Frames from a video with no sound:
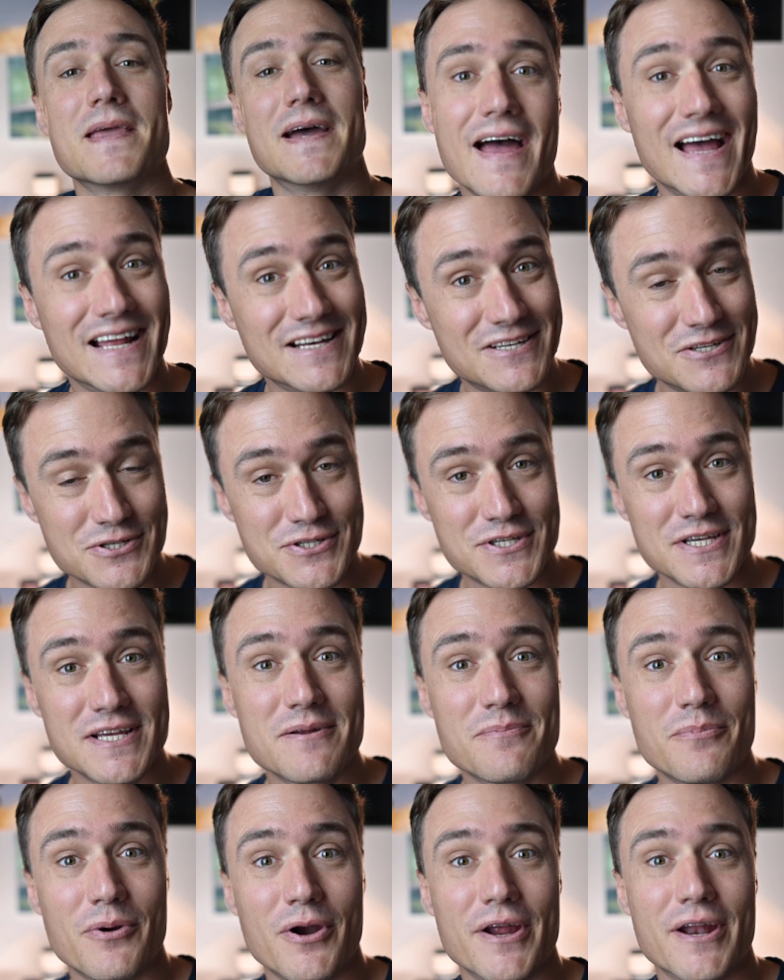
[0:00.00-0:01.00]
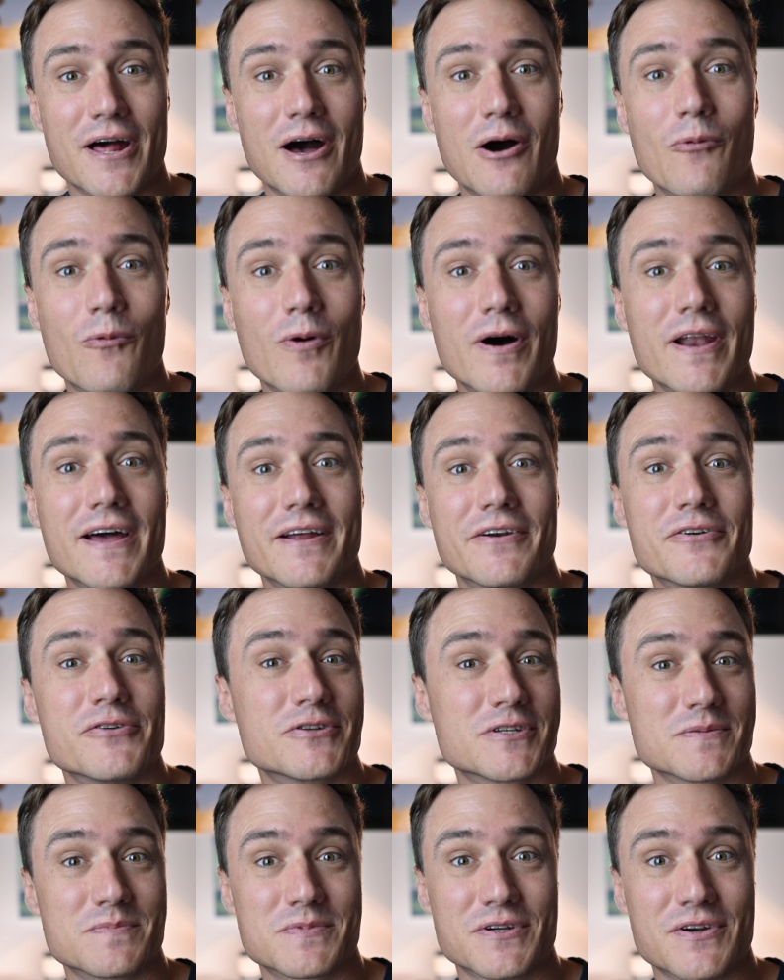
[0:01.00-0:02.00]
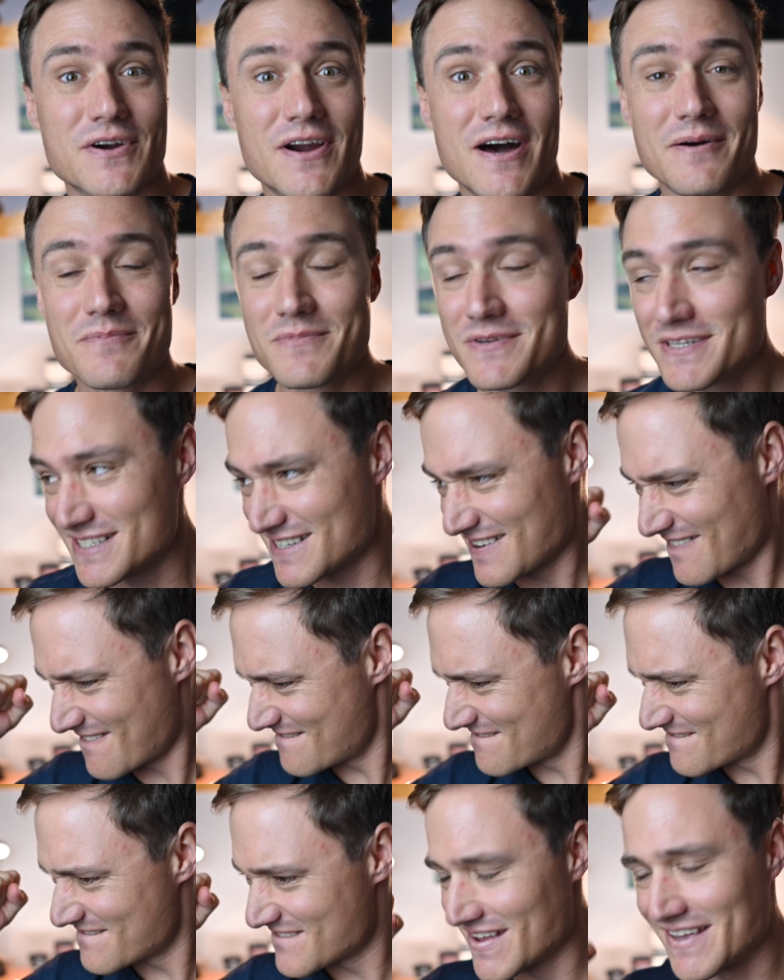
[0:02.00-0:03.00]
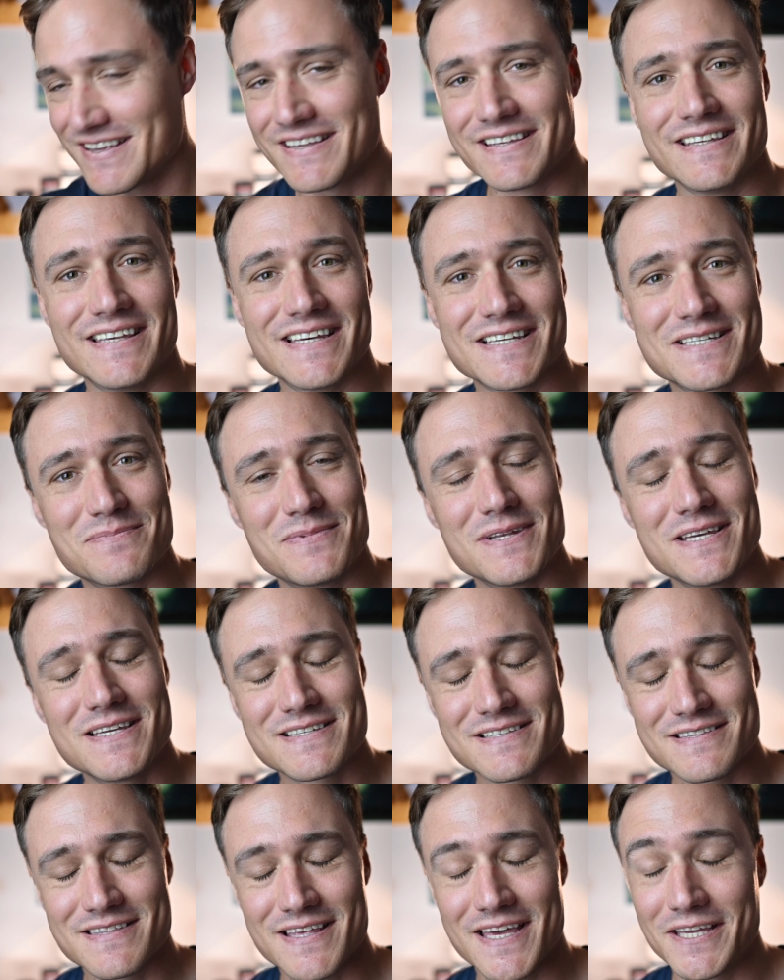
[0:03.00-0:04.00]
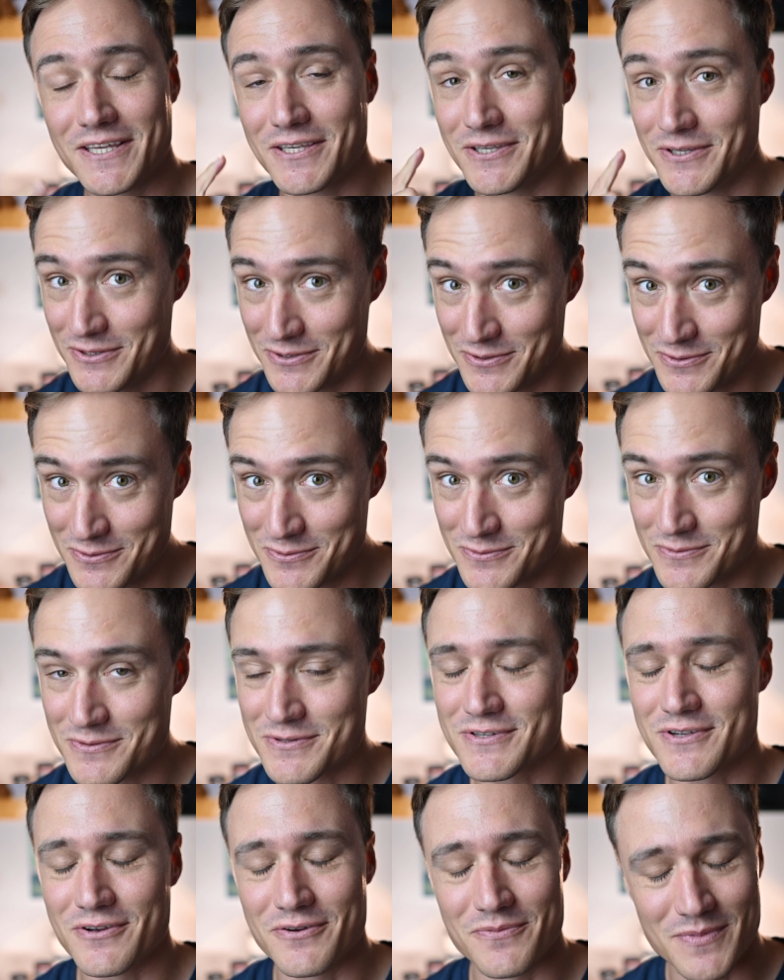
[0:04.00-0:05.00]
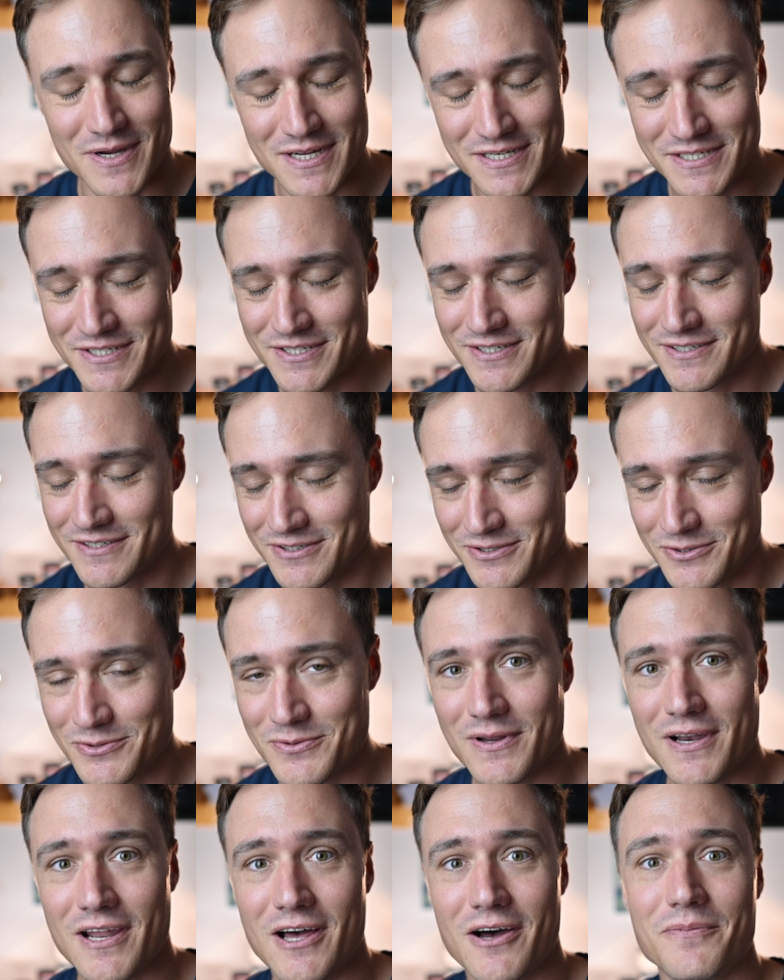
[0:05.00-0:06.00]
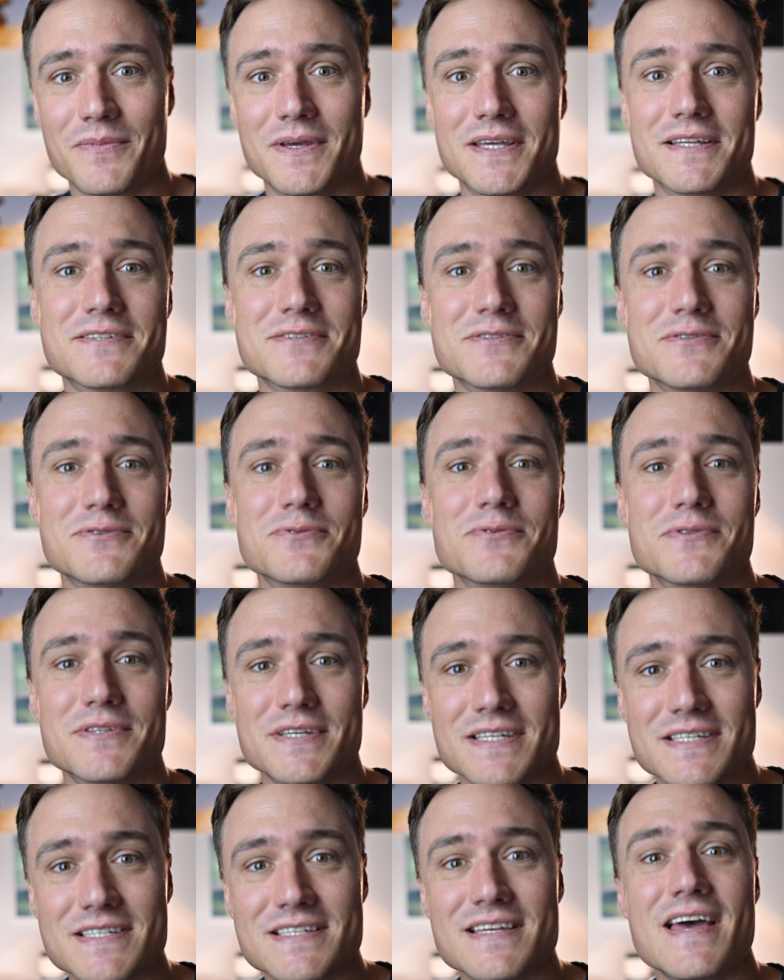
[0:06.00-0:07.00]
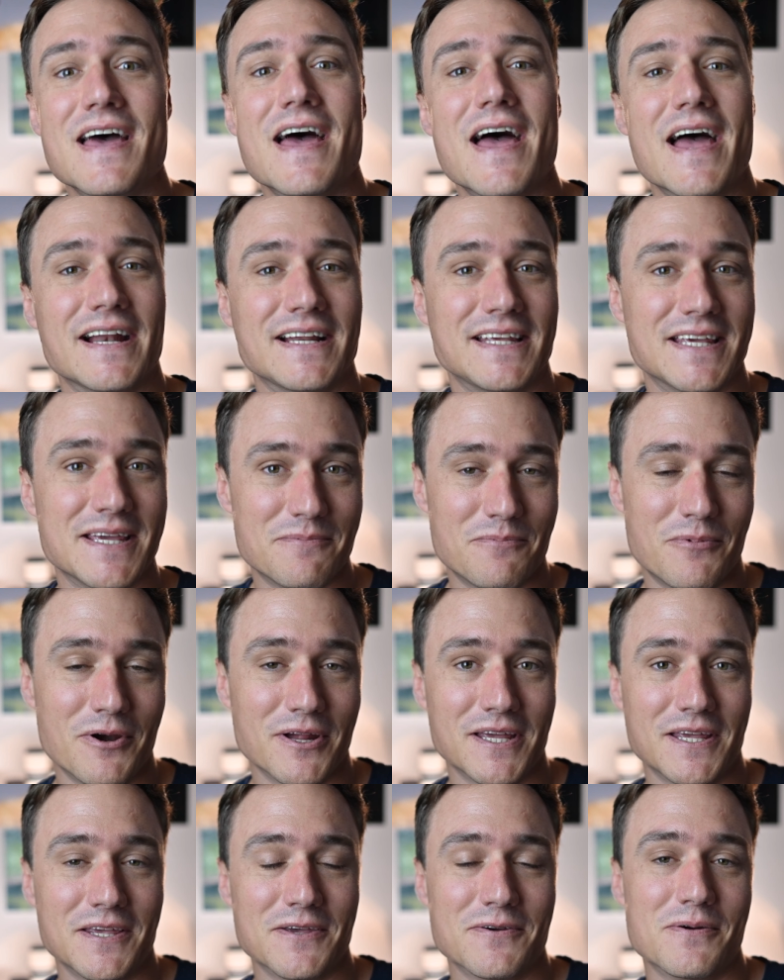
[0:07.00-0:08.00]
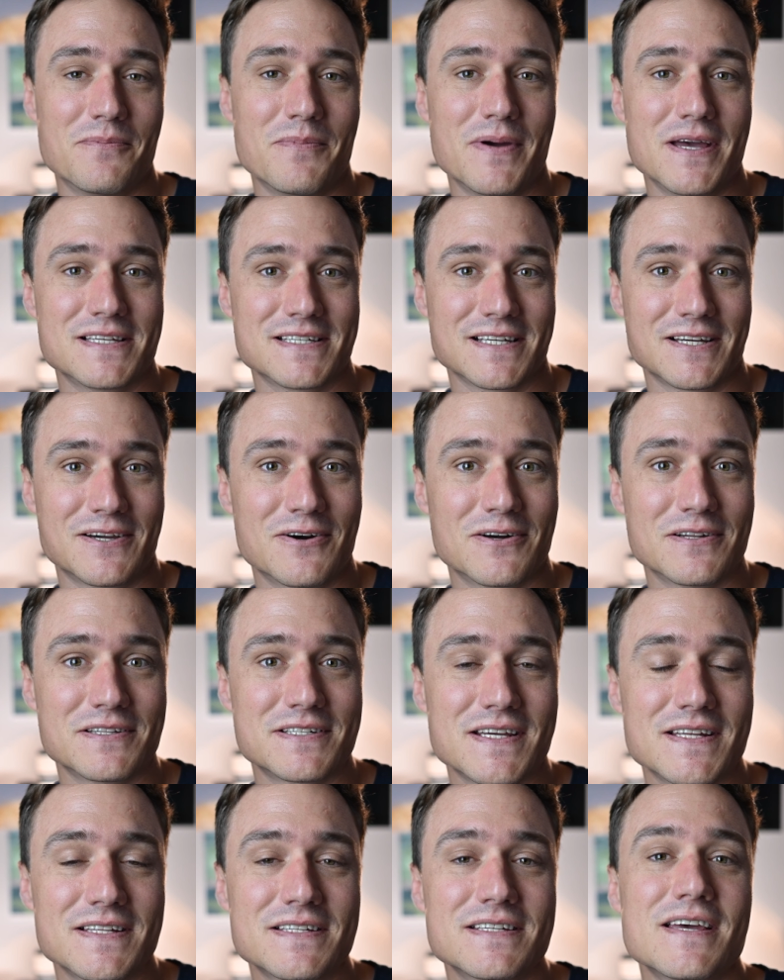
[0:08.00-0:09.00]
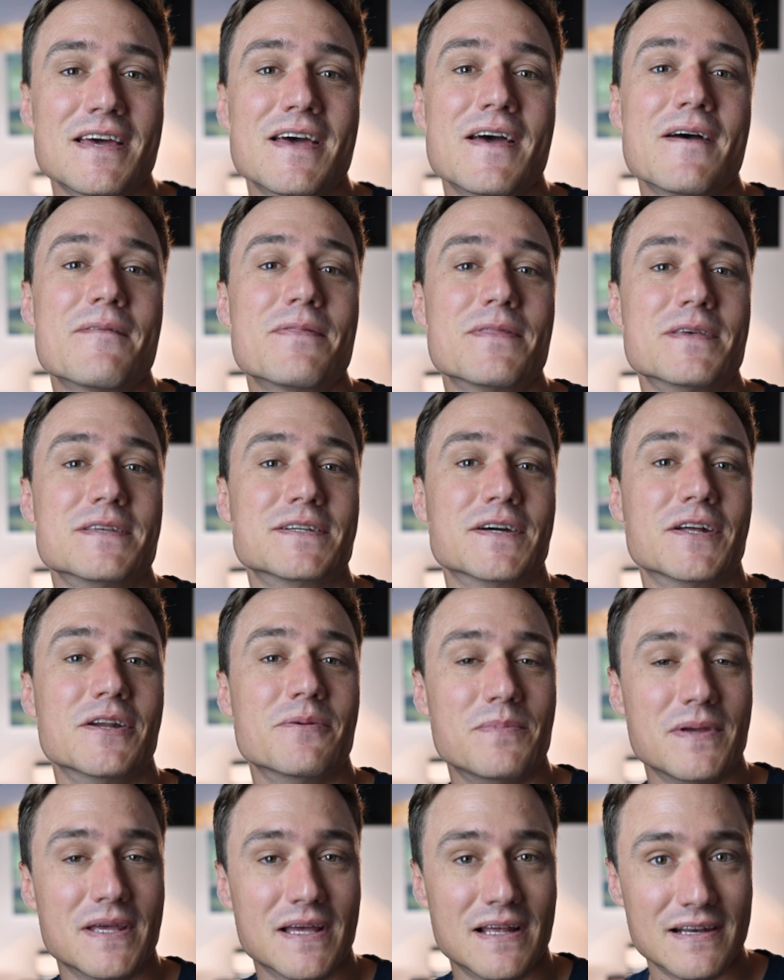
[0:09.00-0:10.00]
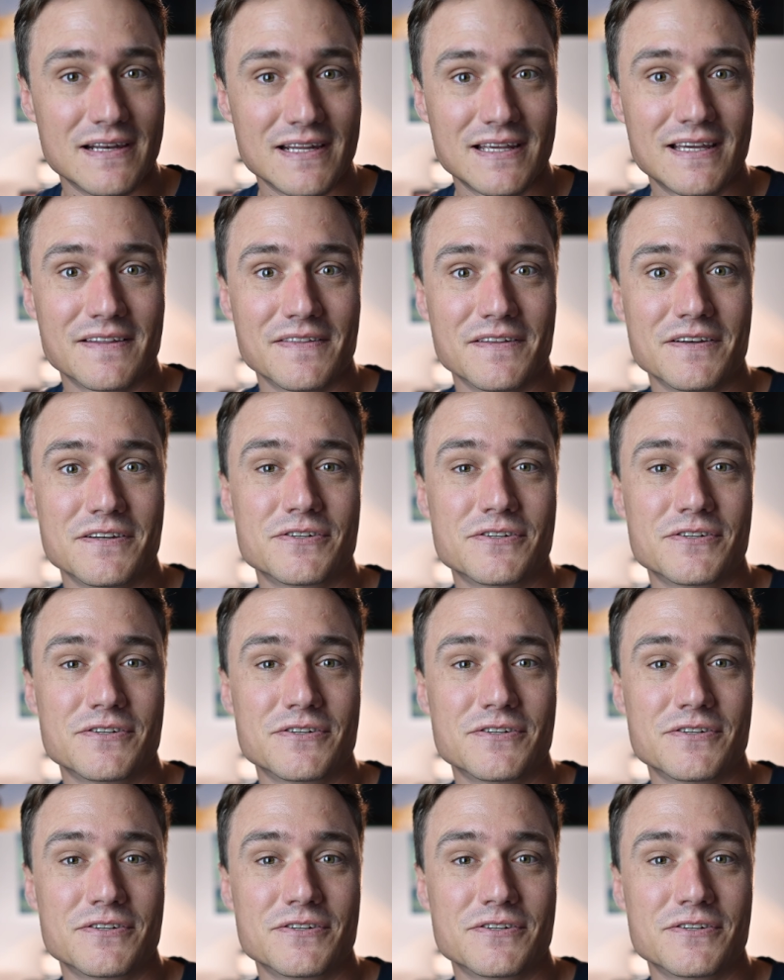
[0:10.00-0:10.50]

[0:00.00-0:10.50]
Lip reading: And to celebrate our 100 subscribers, yes please, thank you so much. You allow me to do this and keep bringing you amazing content. There's going to be a link in the